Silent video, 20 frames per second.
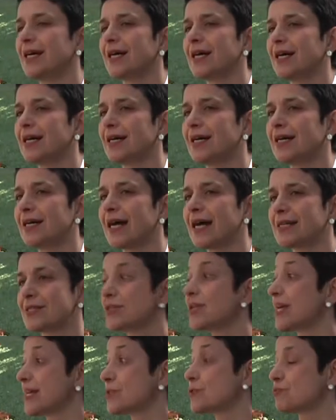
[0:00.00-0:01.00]
uh,
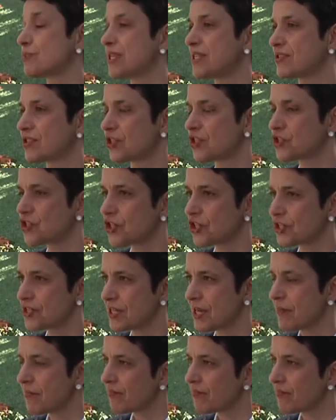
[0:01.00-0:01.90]
as, as researchers.